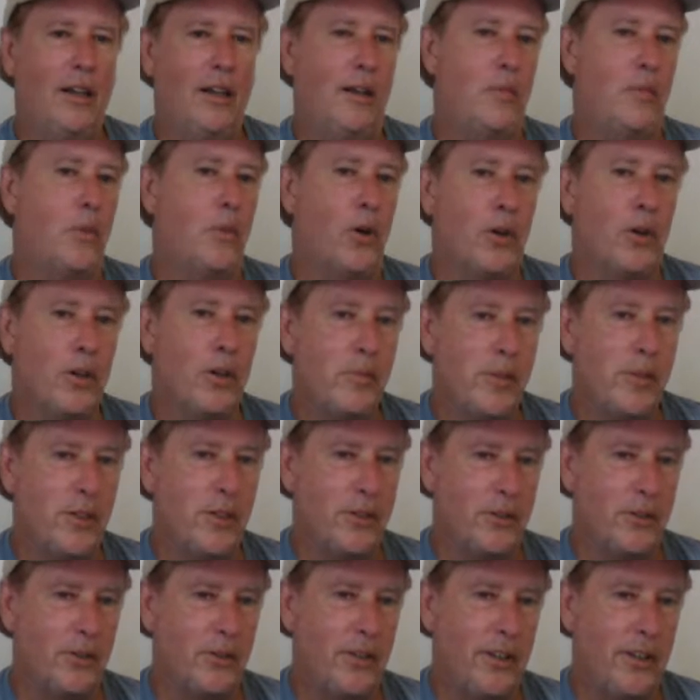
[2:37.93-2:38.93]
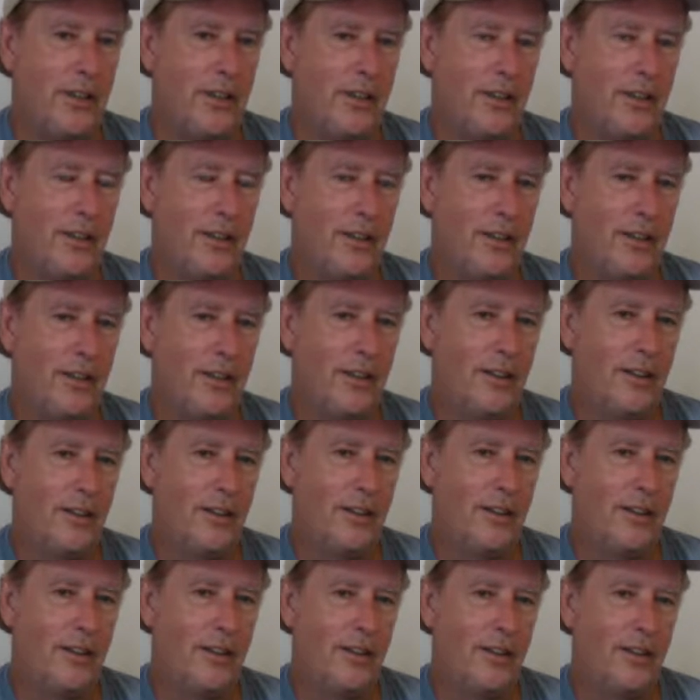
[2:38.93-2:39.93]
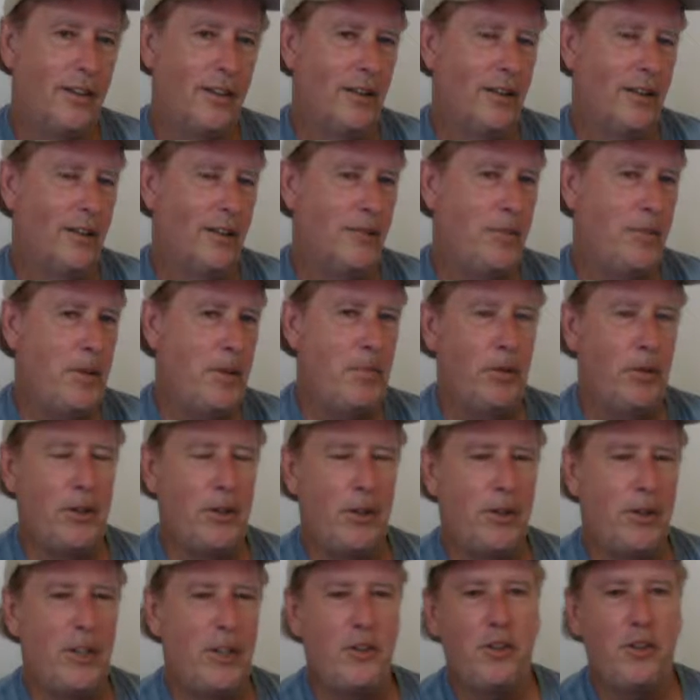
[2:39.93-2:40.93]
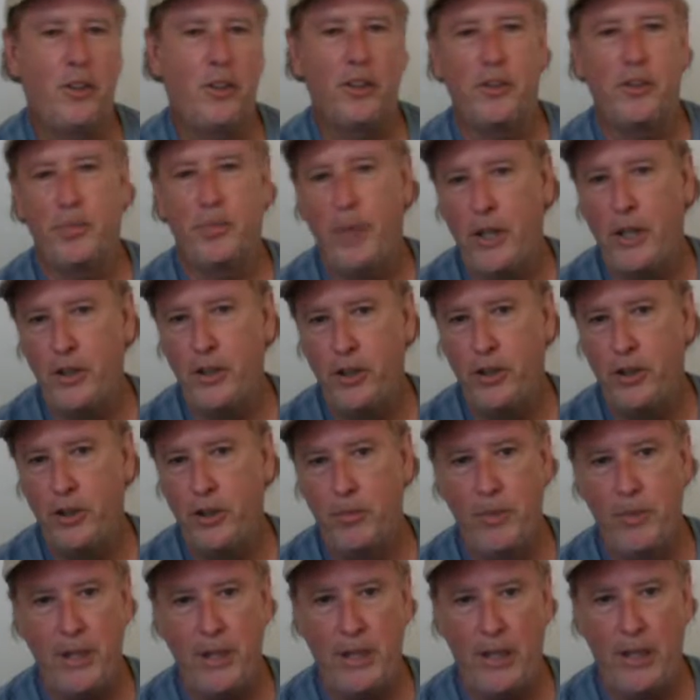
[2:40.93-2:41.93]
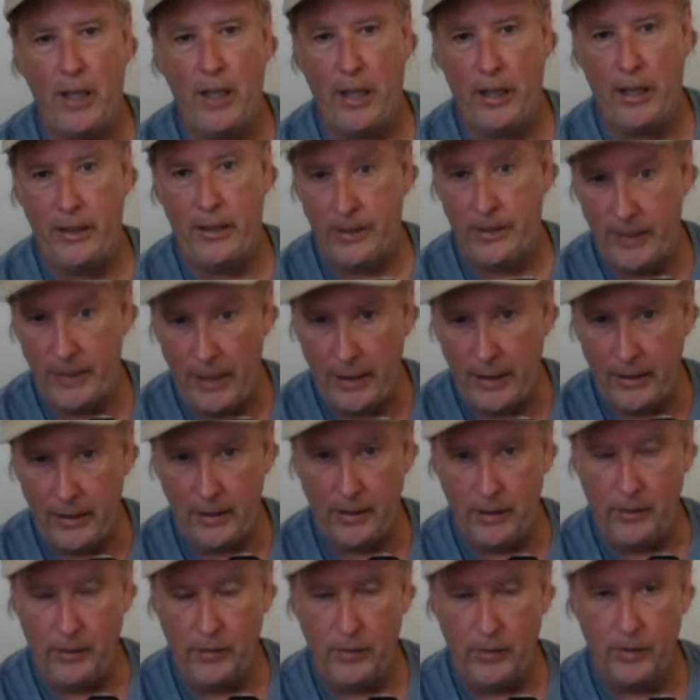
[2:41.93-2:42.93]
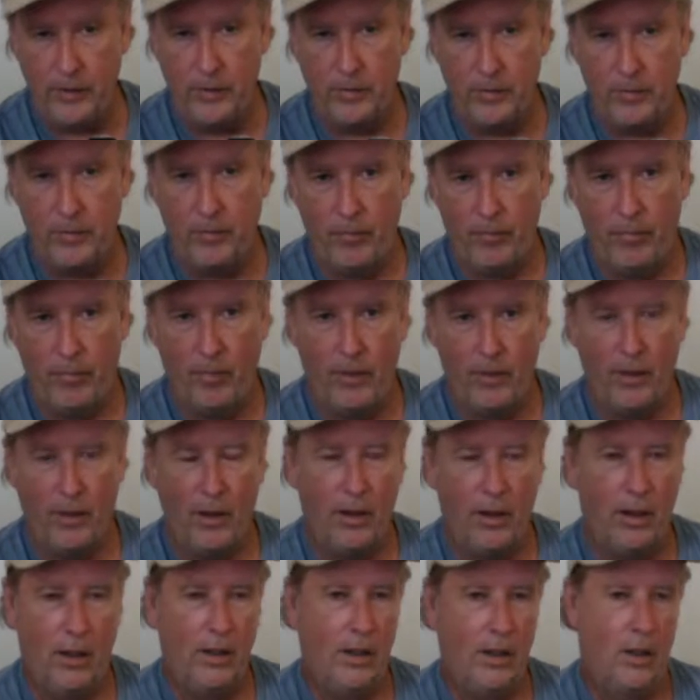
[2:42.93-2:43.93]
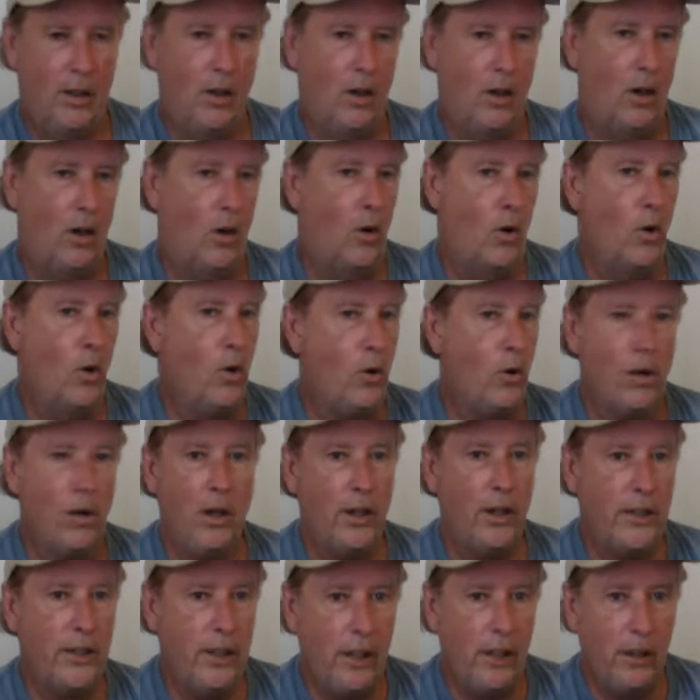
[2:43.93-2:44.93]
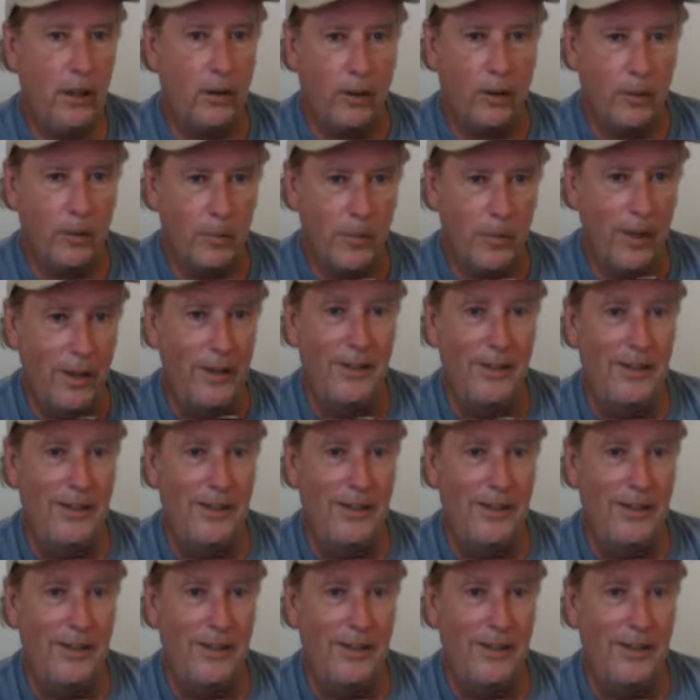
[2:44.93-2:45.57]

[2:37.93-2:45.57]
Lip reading: a murder mystery, people don't necessarily expect you to be a detective or a killer.